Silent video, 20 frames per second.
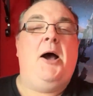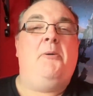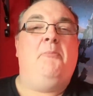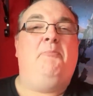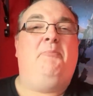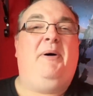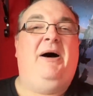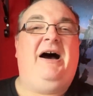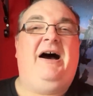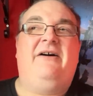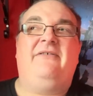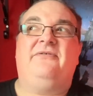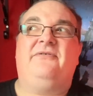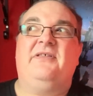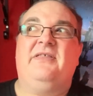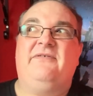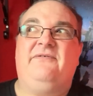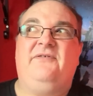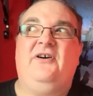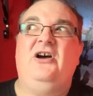but for
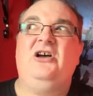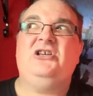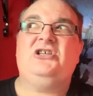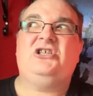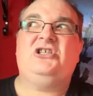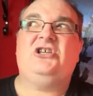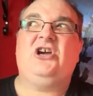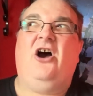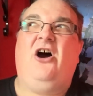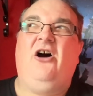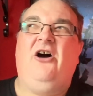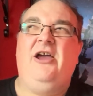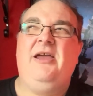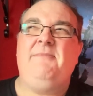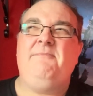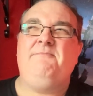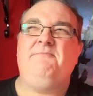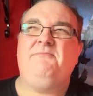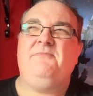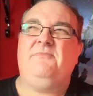the first
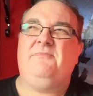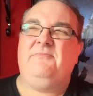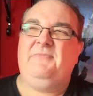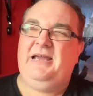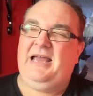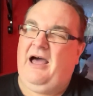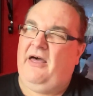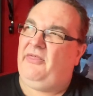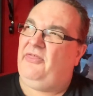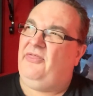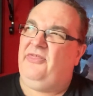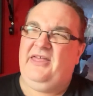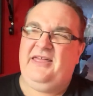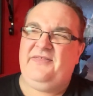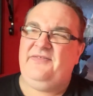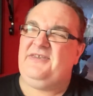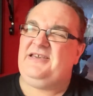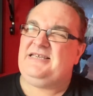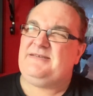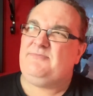time, I
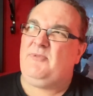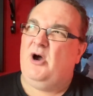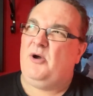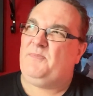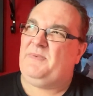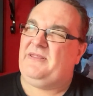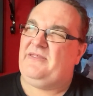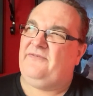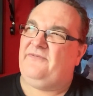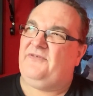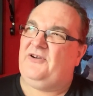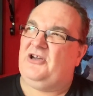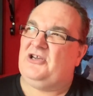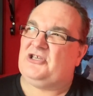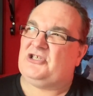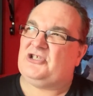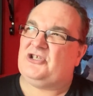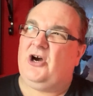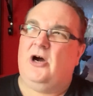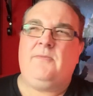think this might be the
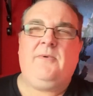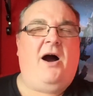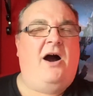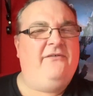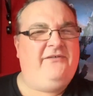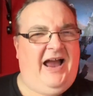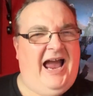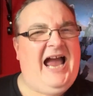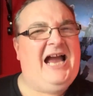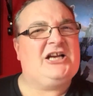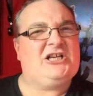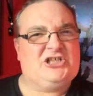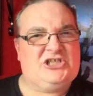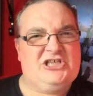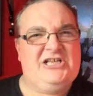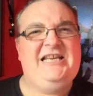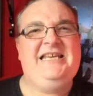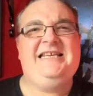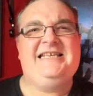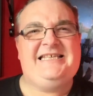first time, I've
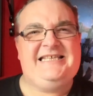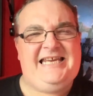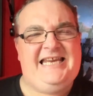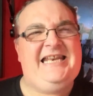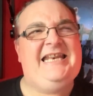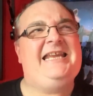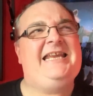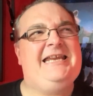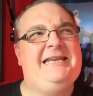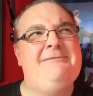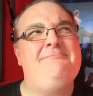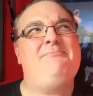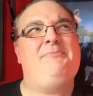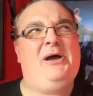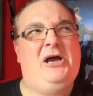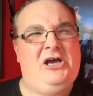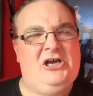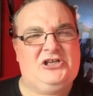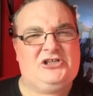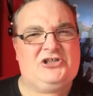actually seen in
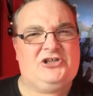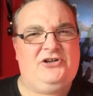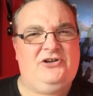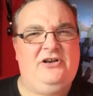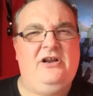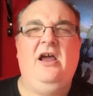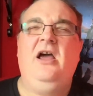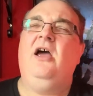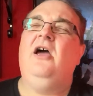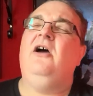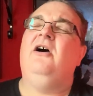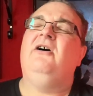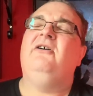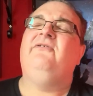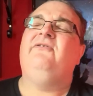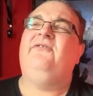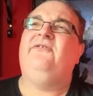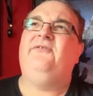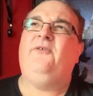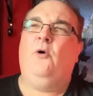person
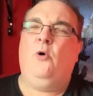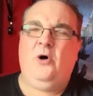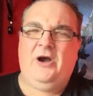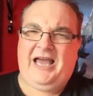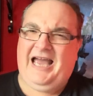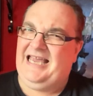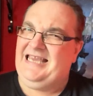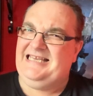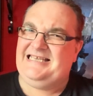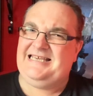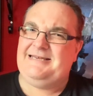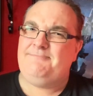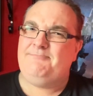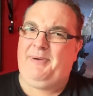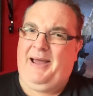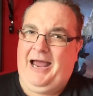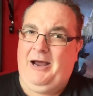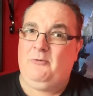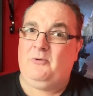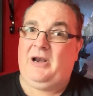4Ks in
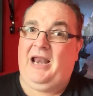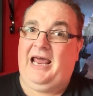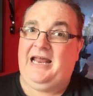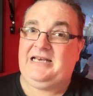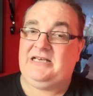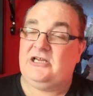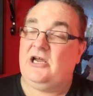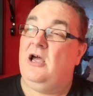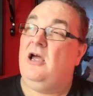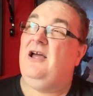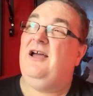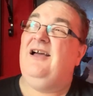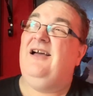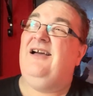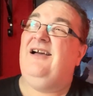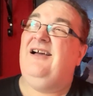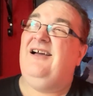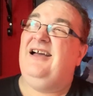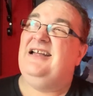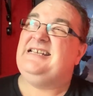Poundland.
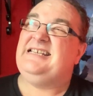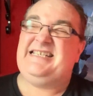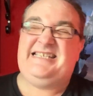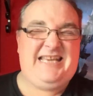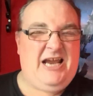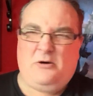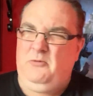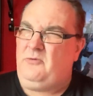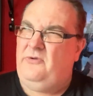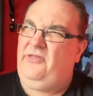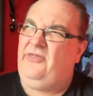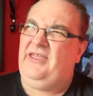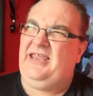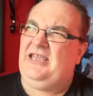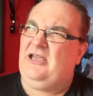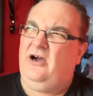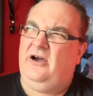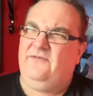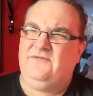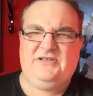Don't
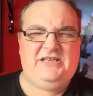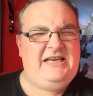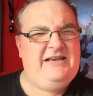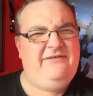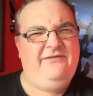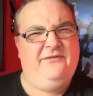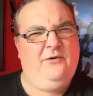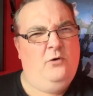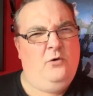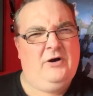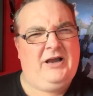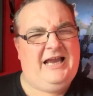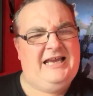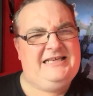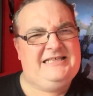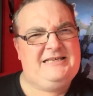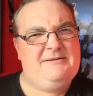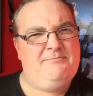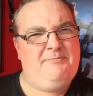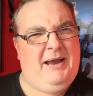think I've seen
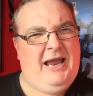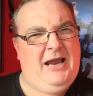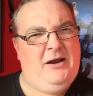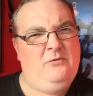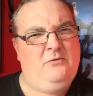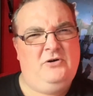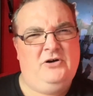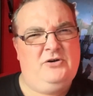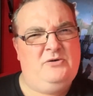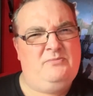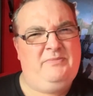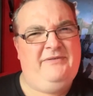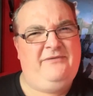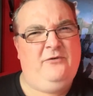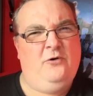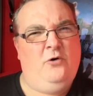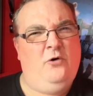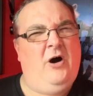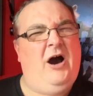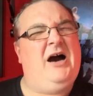4Ks in Poundland
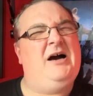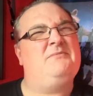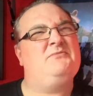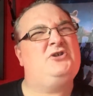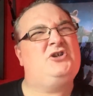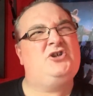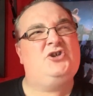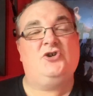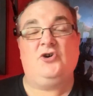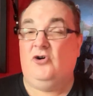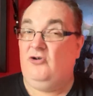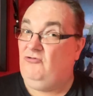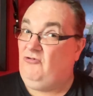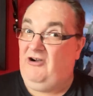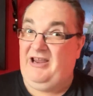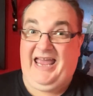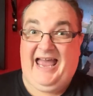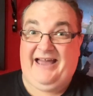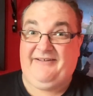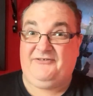before. I'm
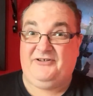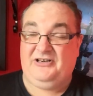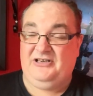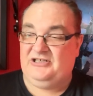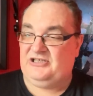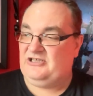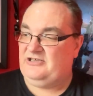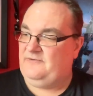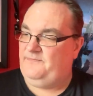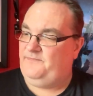sure I haven't.